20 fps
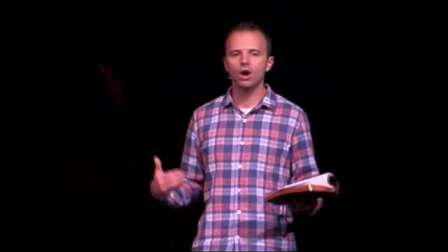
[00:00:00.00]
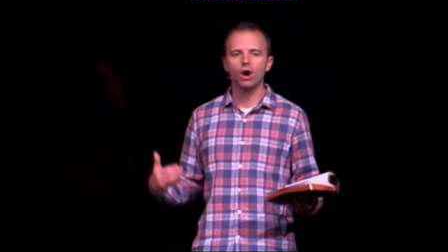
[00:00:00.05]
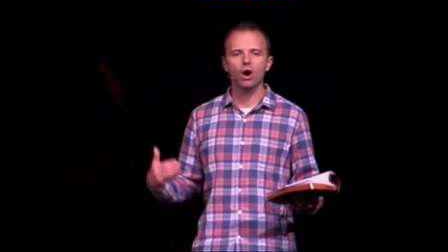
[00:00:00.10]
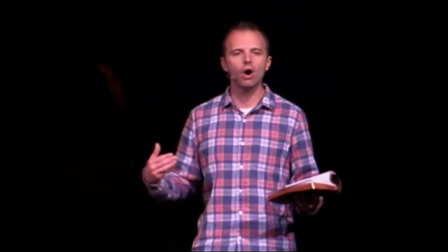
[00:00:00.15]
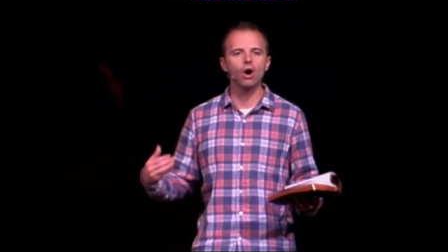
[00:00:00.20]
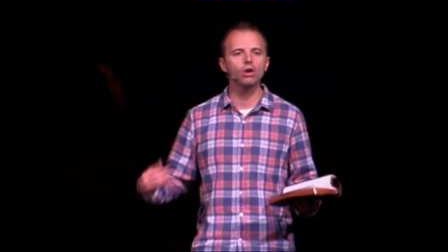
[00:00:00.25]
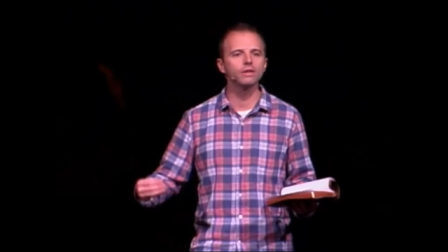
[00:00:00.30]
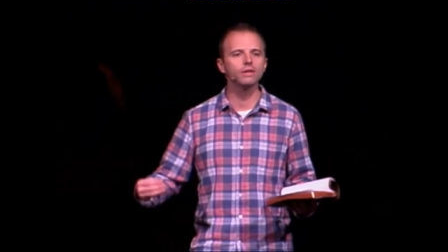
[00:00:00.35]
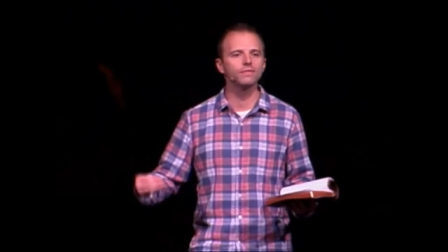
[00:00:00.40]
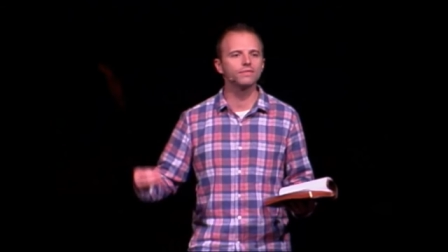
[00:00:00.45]

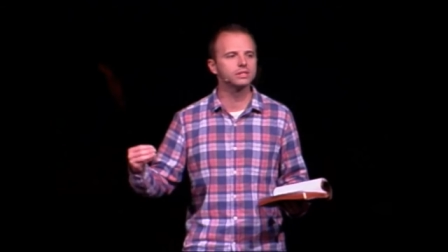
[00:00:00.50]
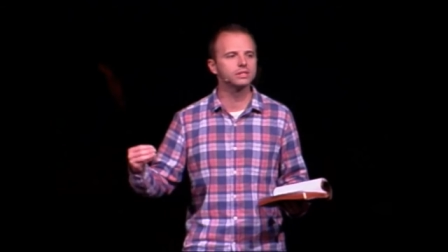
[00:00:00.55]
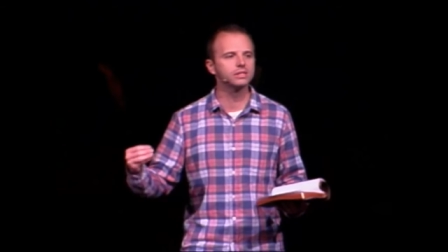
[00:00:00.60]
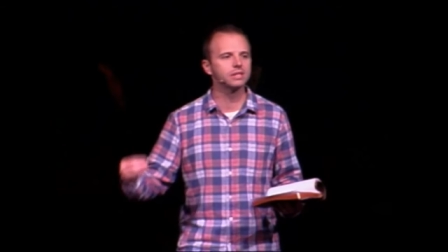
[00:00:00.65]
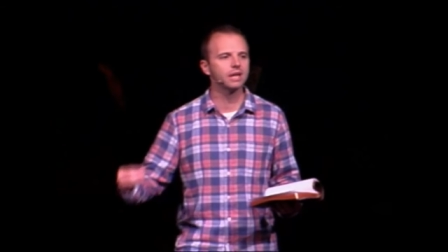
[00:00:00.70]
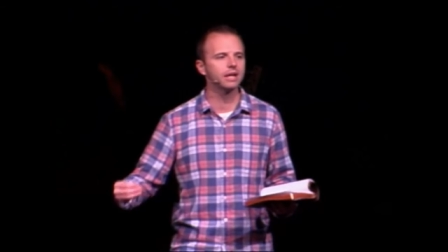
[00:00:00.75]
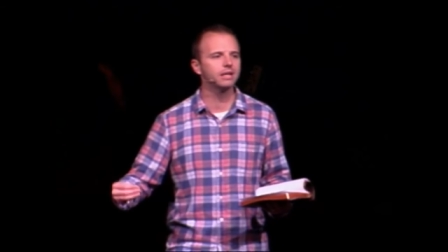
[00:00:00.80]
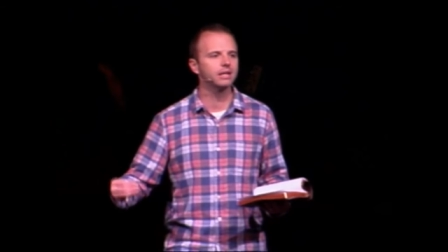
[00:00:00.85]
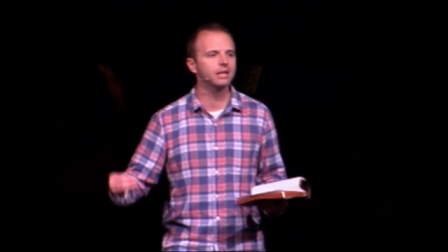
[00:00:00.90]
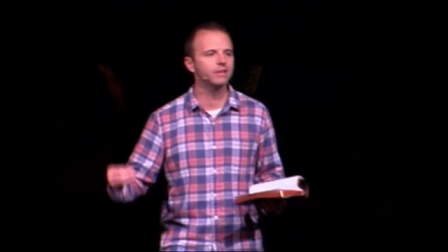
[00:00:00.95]
all of the
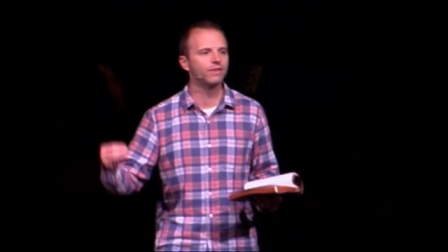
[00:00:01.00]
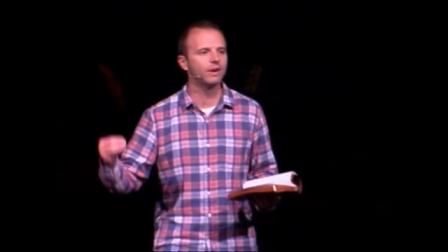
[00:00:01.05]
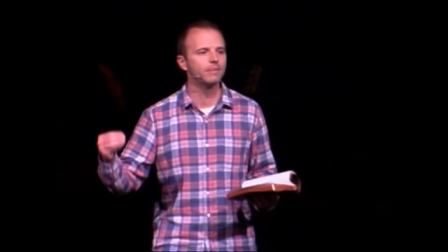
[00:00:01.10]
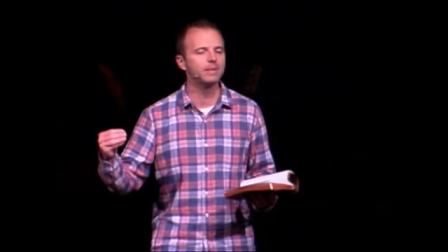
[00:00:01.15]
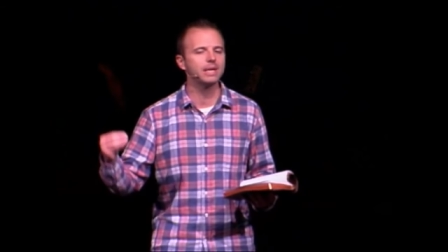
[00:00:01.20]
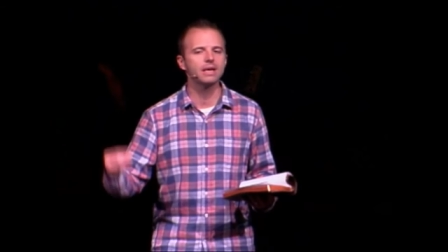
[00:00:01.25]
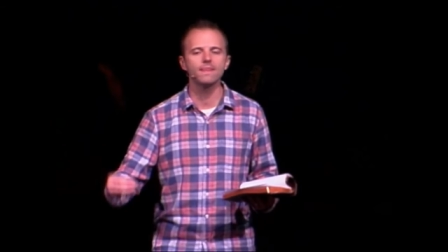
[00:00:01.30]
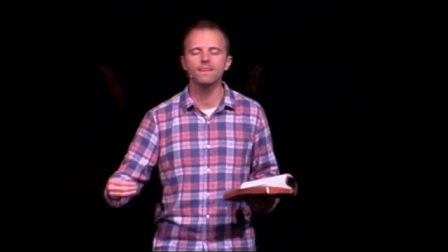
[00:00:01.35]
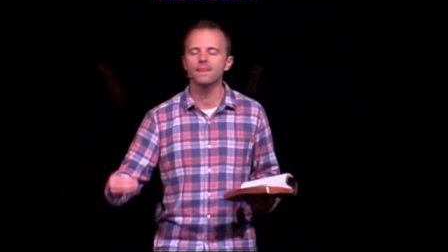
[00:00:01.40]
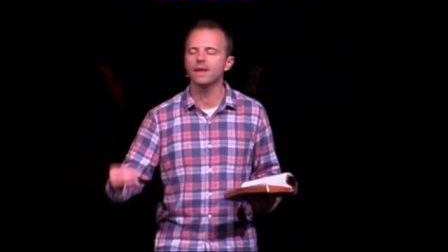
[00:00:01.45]
sudden, if I'm
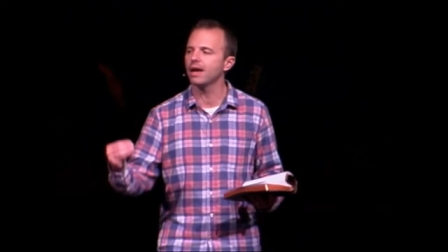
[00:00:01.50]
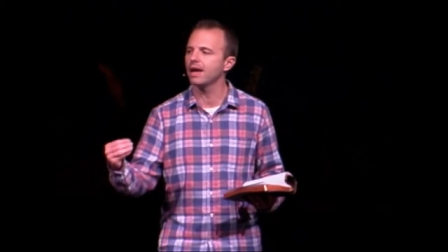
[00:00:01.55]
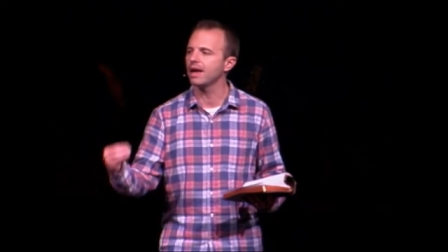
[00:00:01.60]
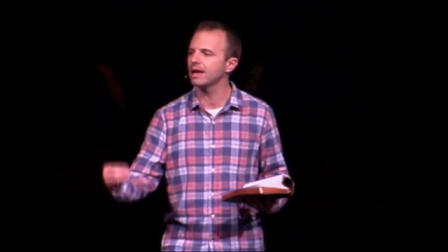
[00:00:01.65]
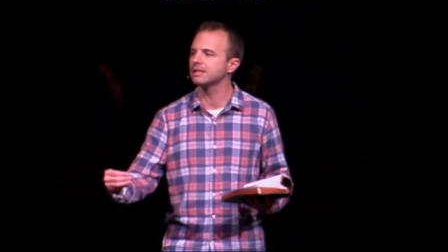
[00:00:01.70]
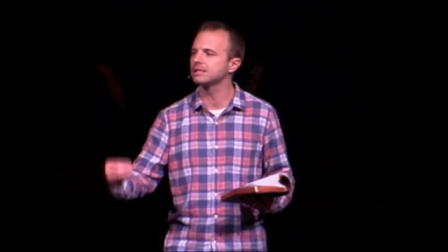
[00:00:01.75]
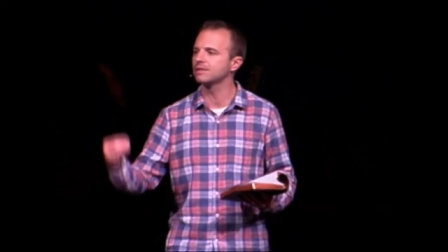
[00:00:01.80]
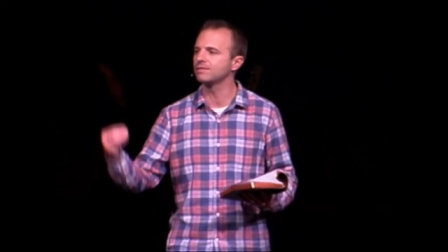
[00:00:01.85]
in the hands